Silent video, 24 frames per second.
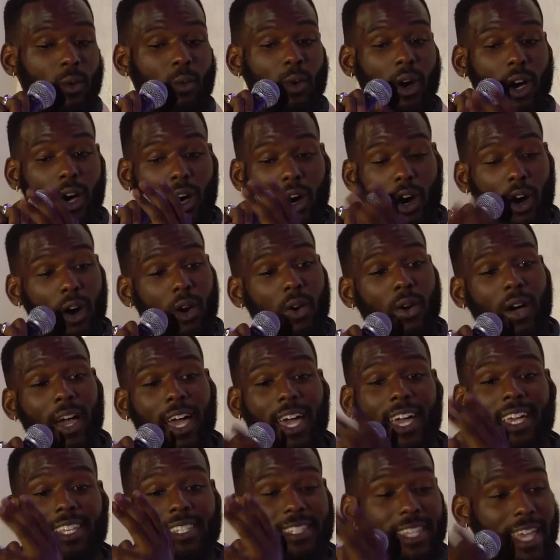What old
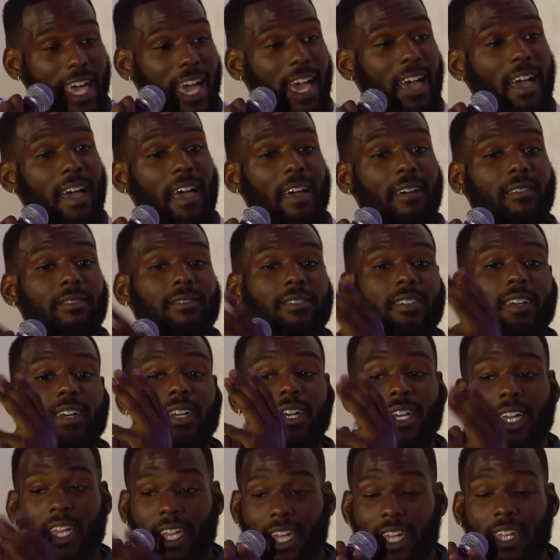heads have
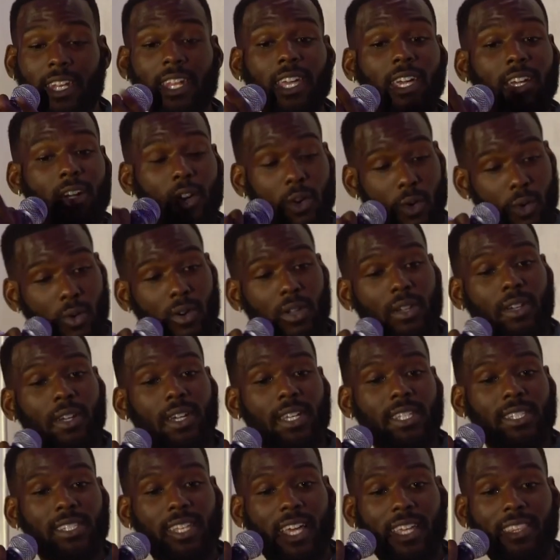in their corner
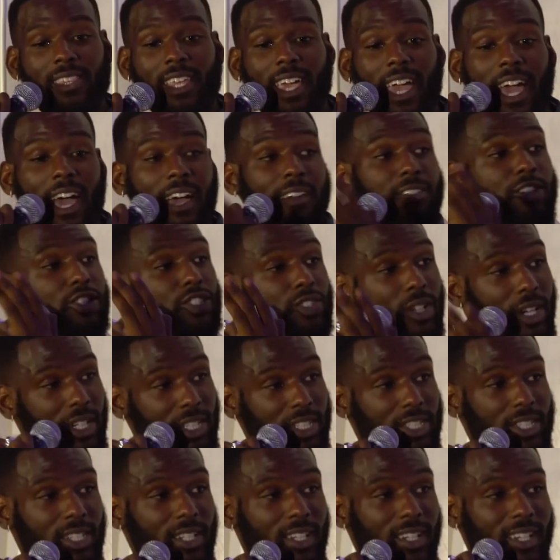is that they have
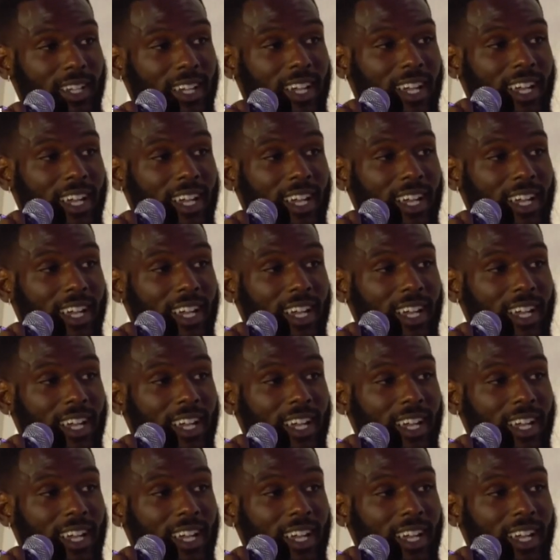structure.